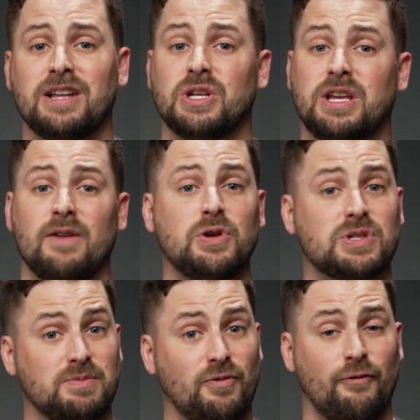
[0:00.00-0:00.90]
to give you
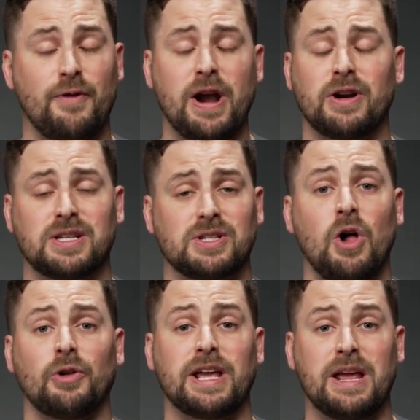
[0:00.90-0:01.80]
some very
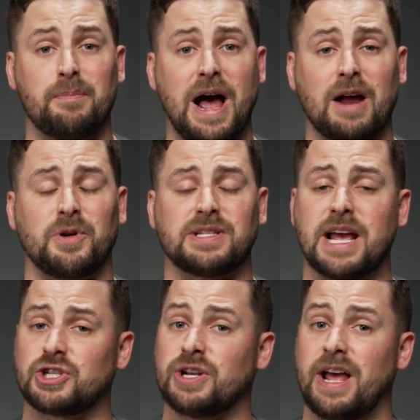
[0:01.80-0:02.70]
solid impact
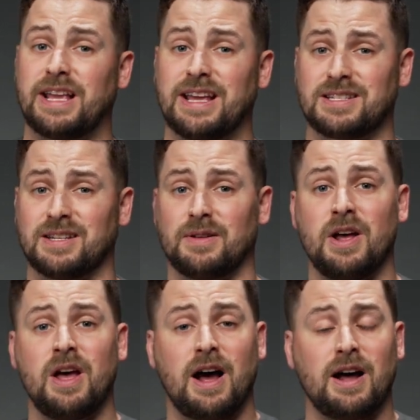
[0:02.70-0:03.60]
protection against a
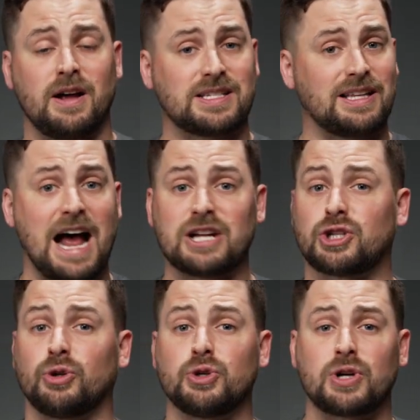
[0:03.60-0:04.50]
slash
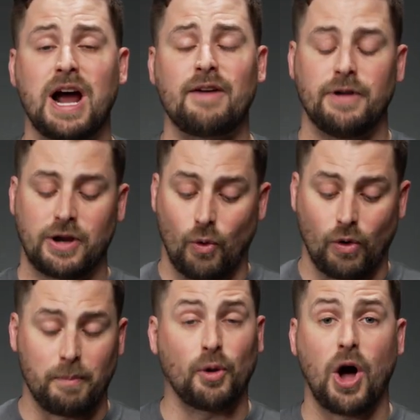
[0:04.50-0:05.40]
through traffic
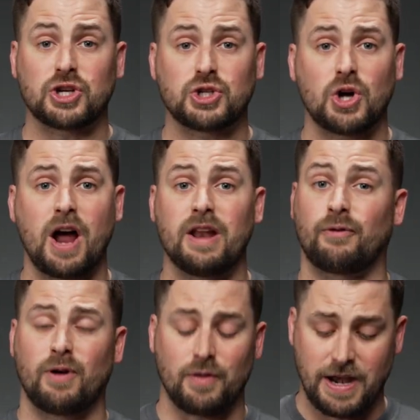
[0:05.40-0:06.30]
or a block shot in
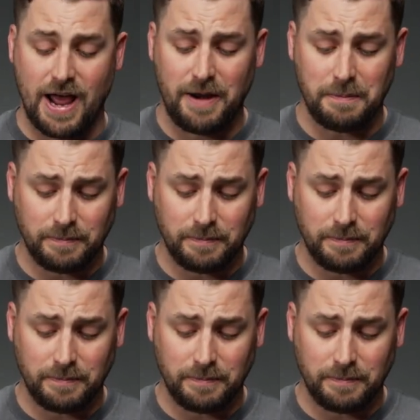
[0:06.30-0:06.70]
front of the net.